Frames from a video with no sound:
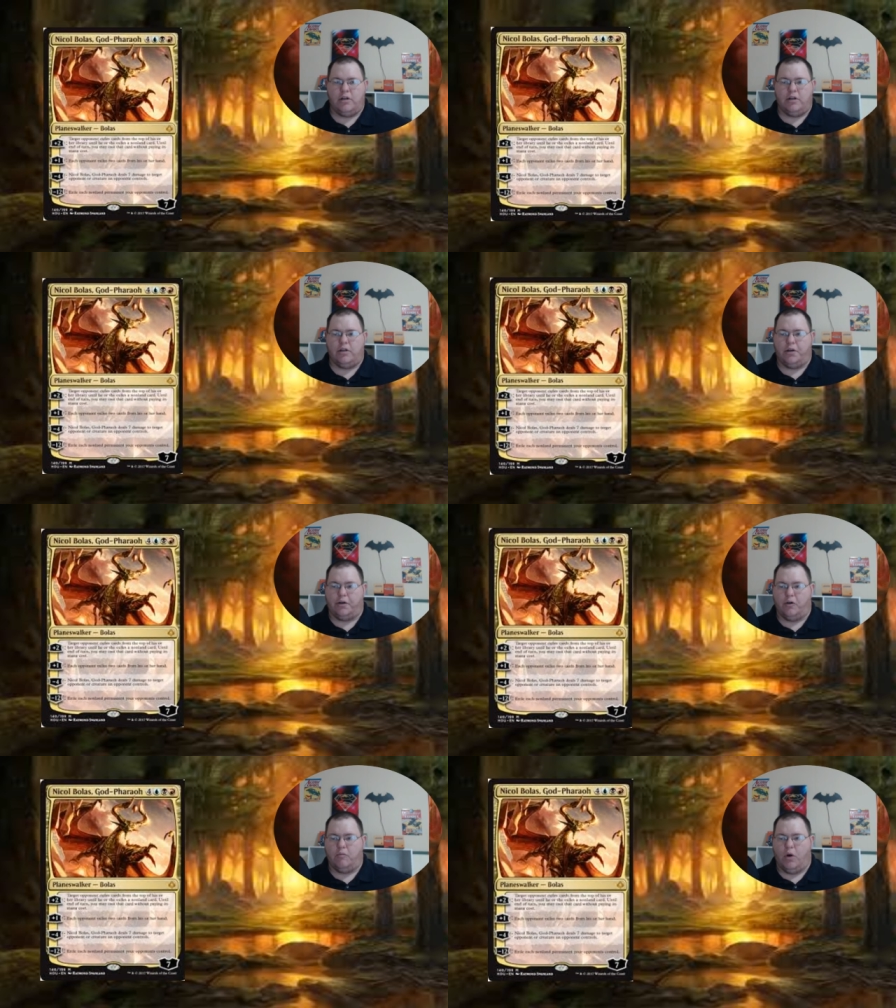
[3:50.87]

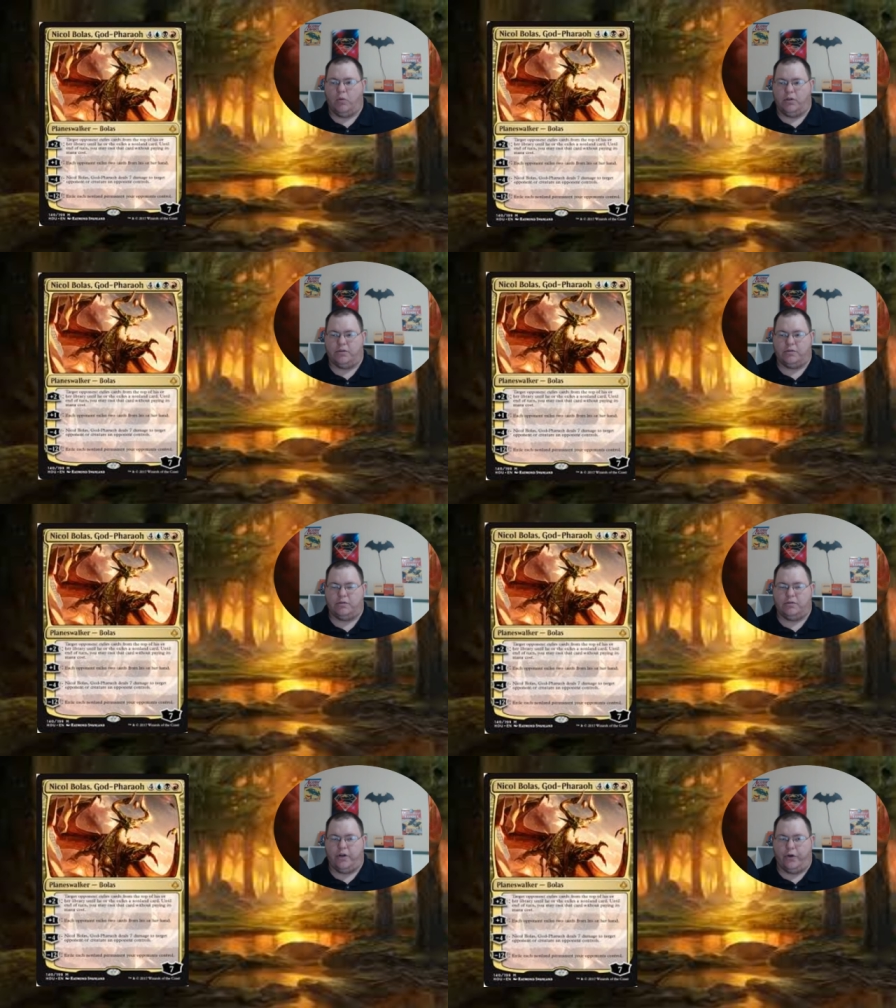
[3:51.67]
Nicol Bolas,
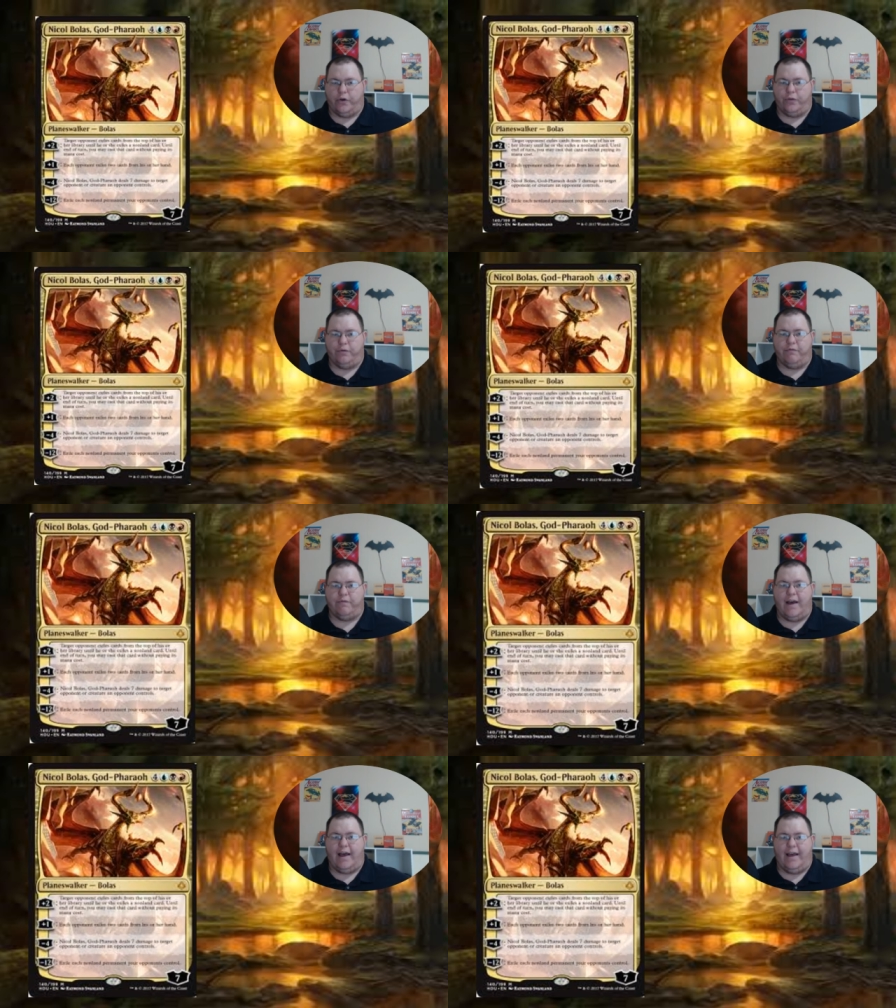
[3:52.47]
turn
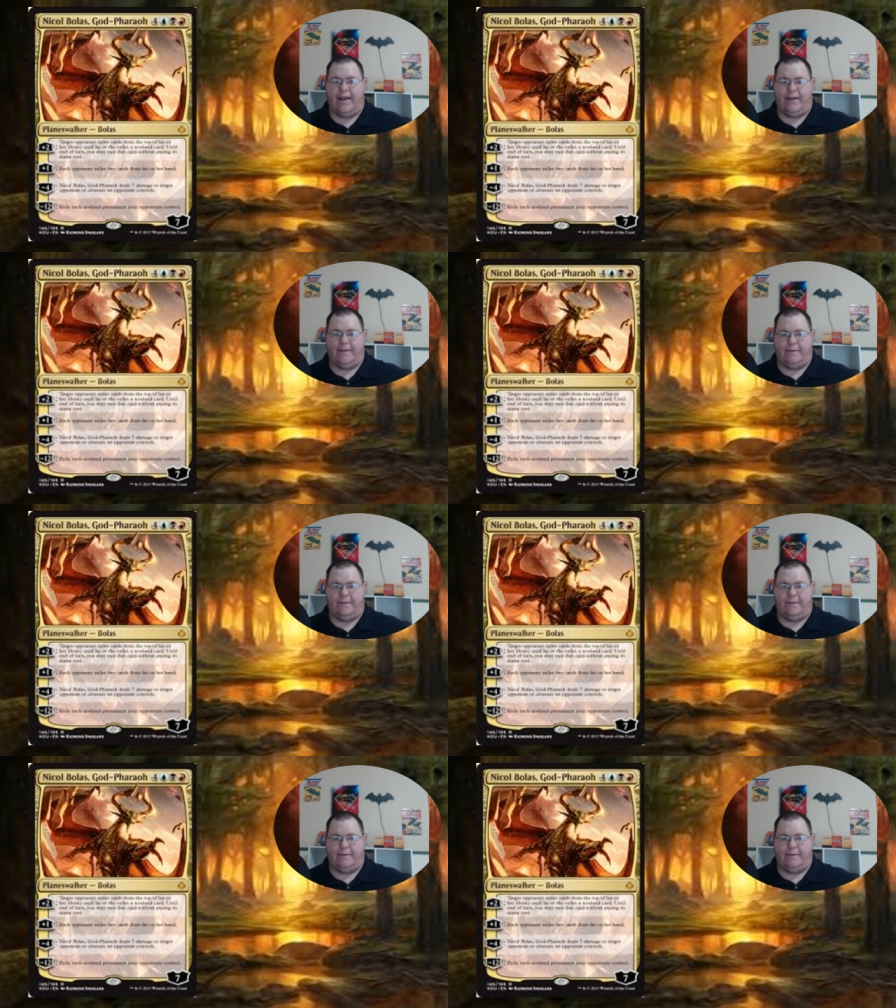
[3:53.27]
5.